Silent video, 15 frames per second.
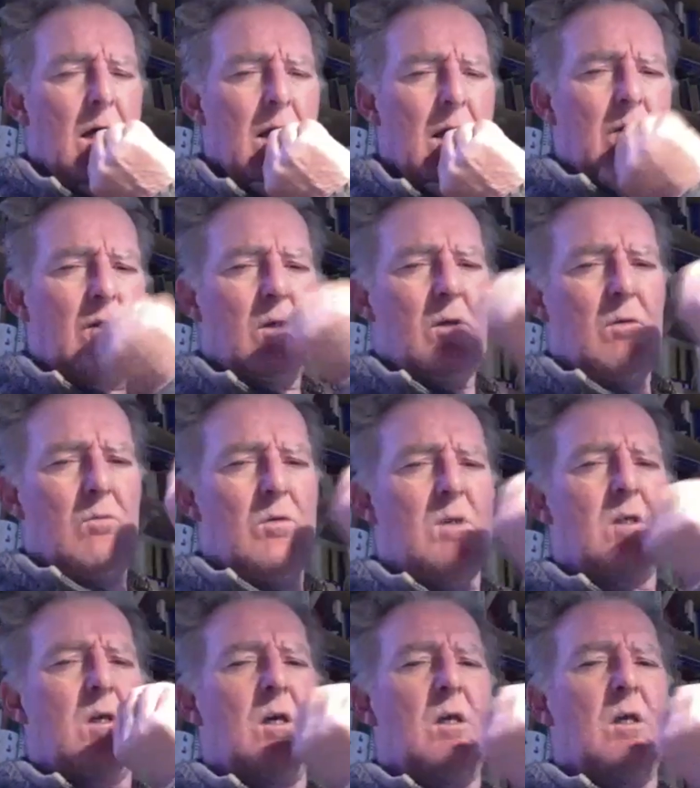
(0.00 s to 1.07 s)
Do you
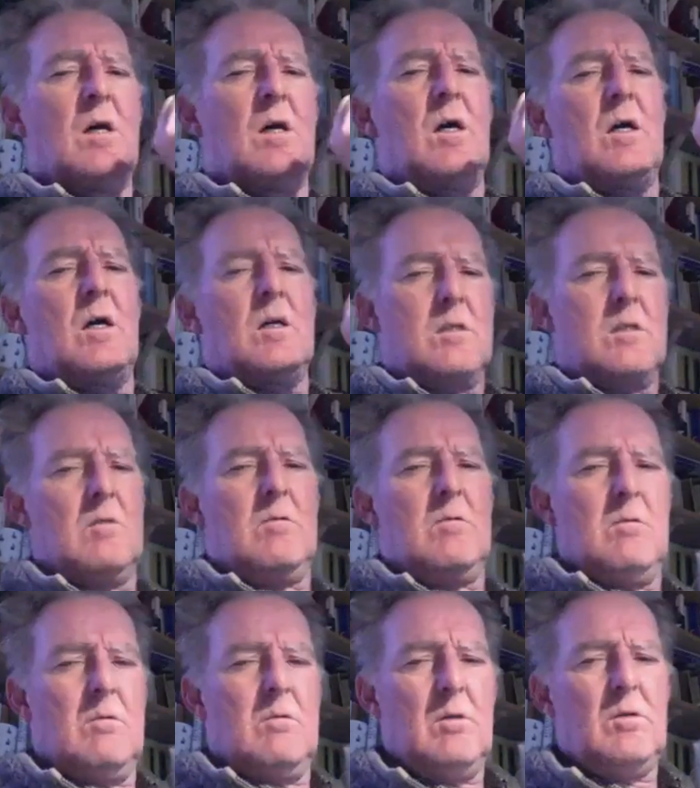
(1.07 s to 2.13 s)
see that as,
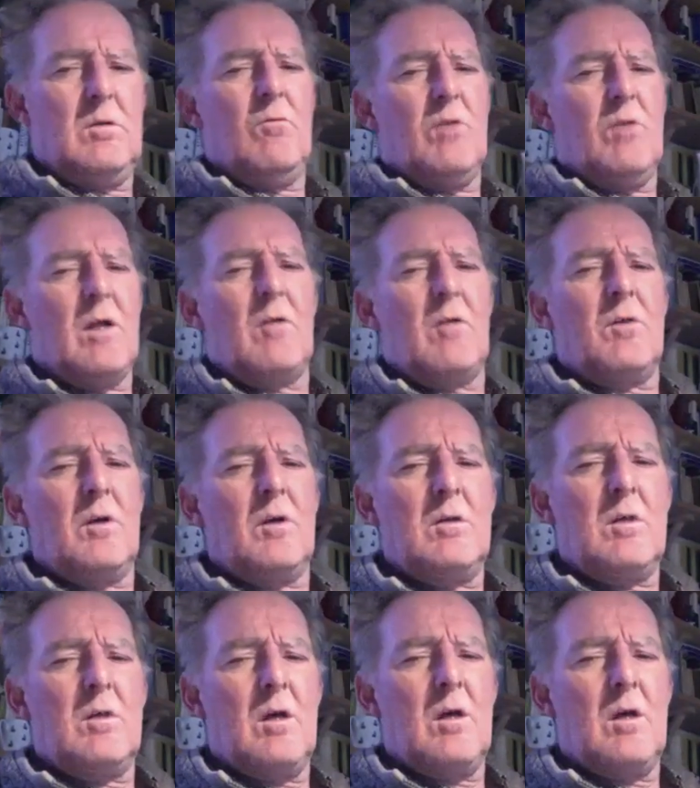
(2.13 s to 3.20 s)
do you read anything
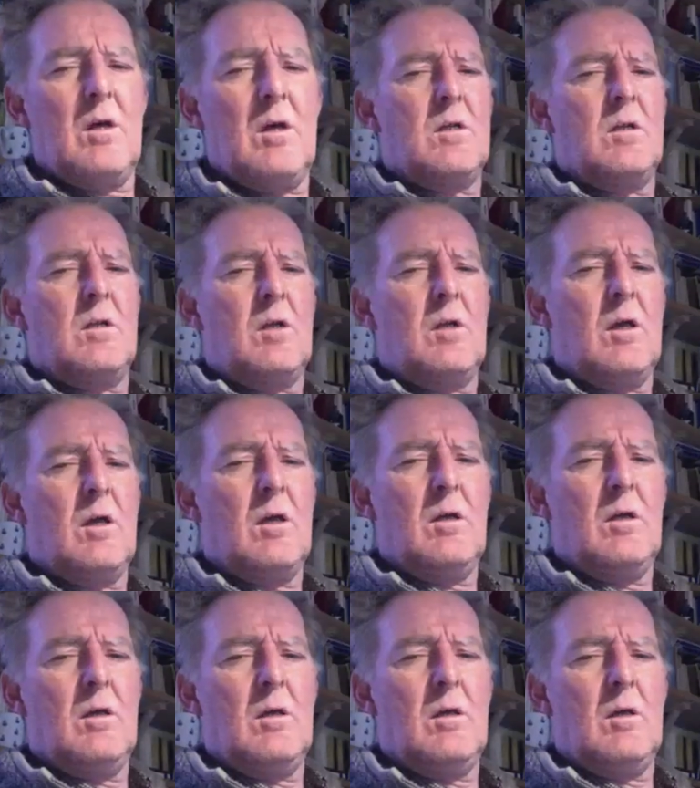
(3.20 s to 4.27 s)
into that as an indicator?
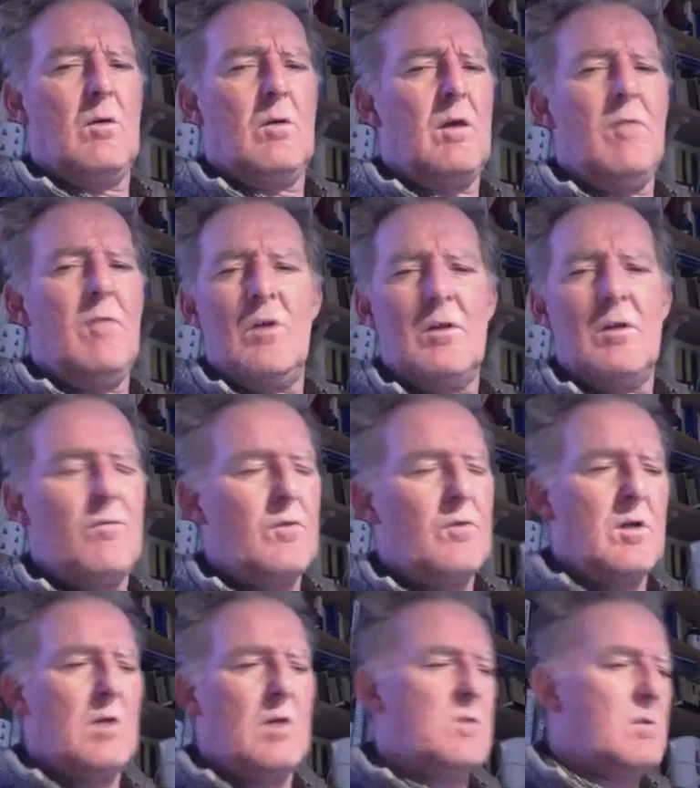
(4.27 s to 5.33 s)
You know, even at
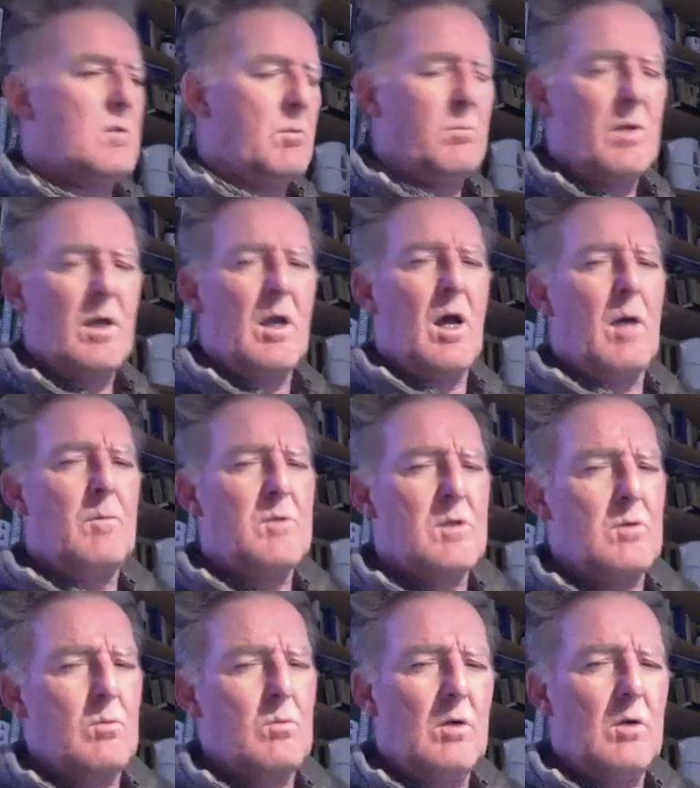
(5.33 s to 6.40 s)
different times, there's been big gaps
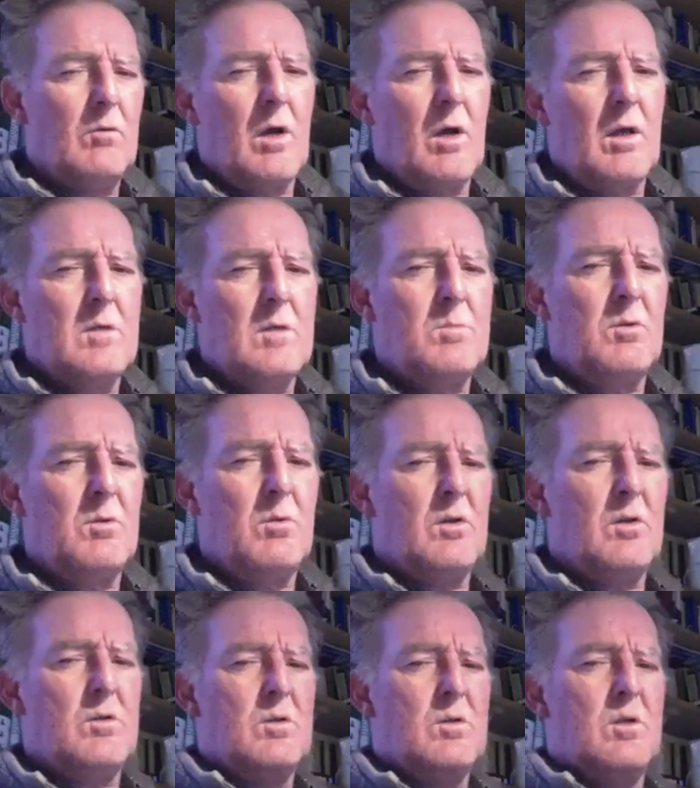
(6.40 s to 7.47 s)
in the world rankings between
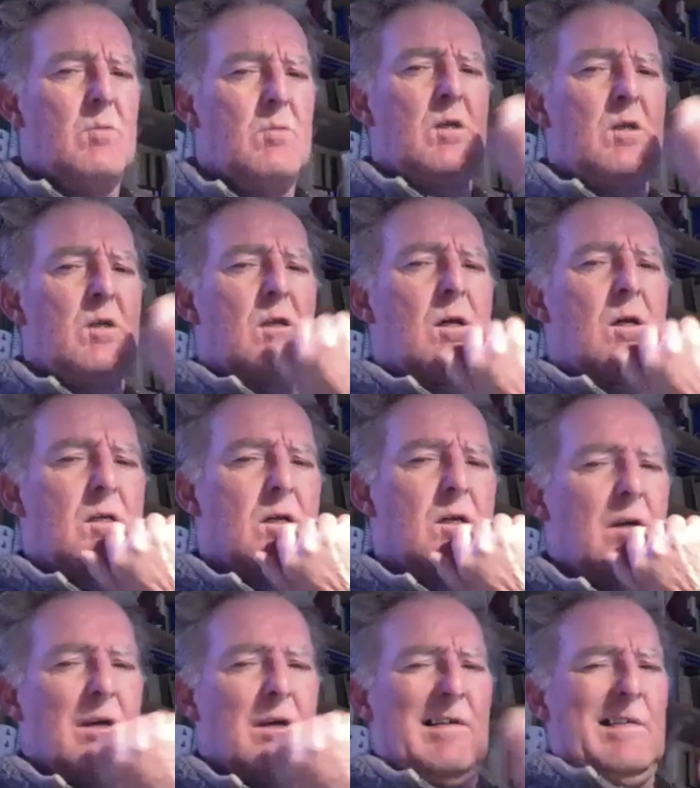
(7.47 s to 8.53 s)
the two teams. Do you see that as a,
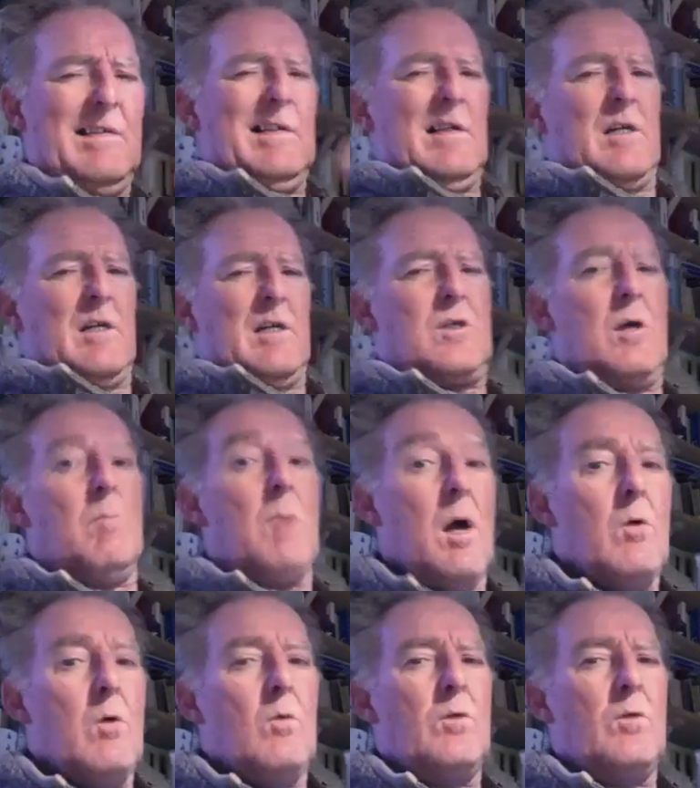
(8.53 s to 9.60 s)
somehow
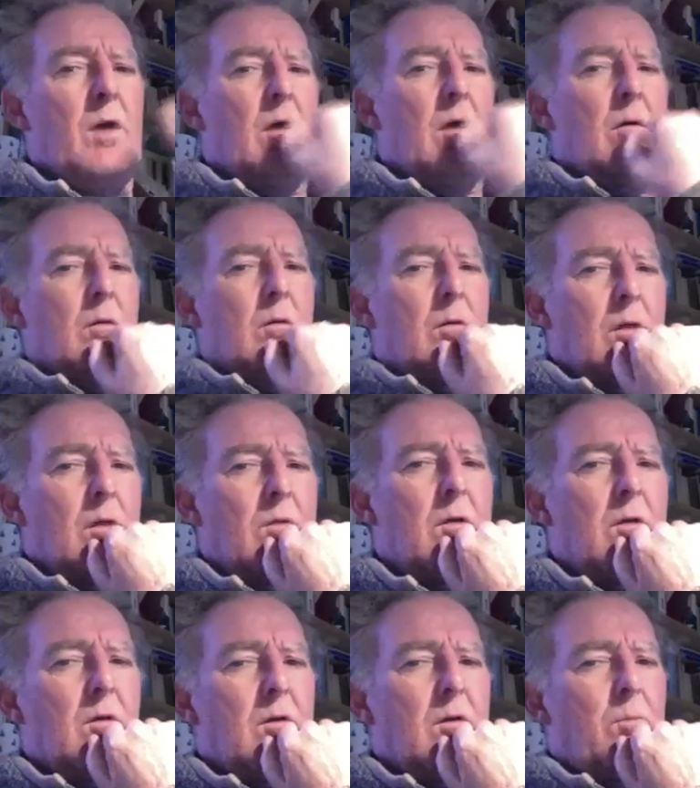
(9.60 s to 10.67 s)

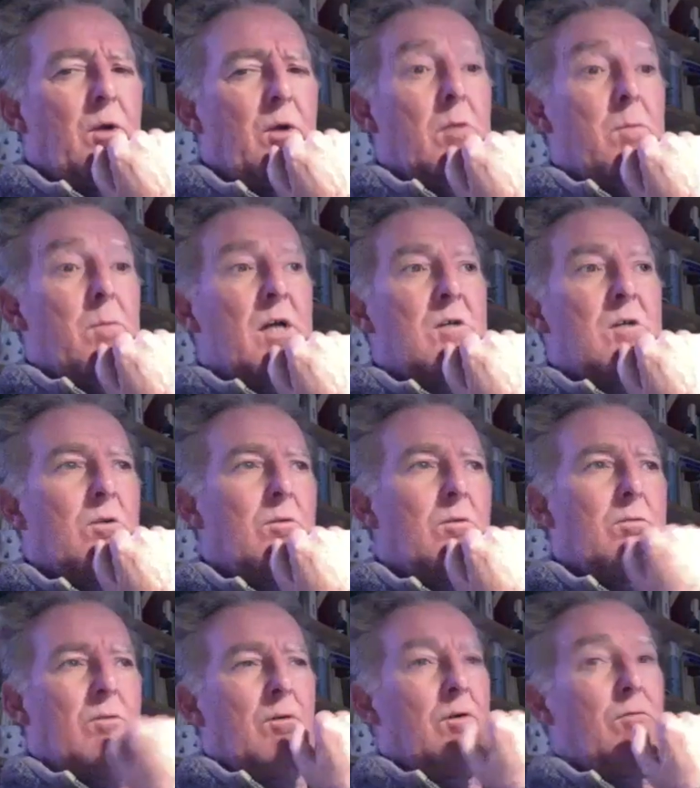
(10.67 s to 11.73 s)
you bring the best
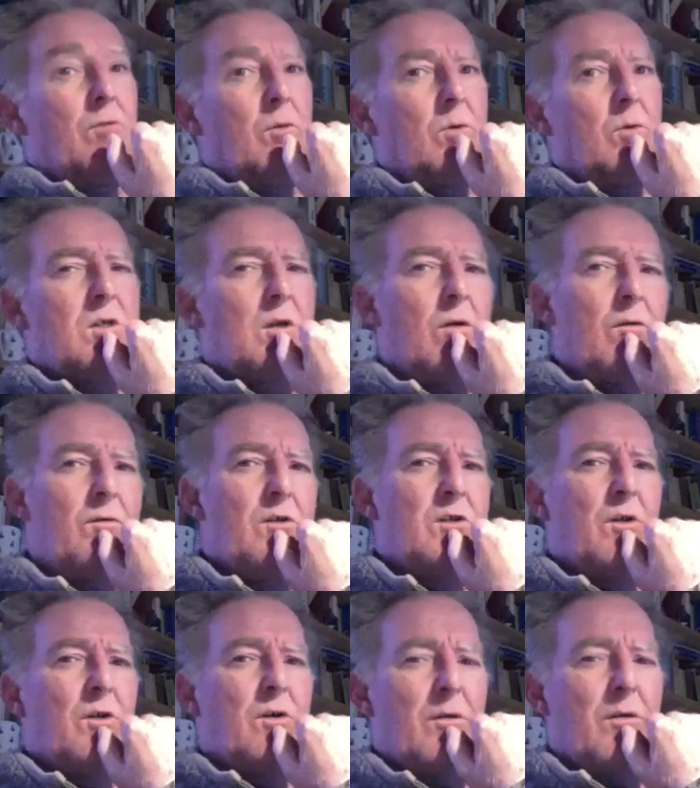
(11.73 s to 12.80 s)
or even the worst out of each other?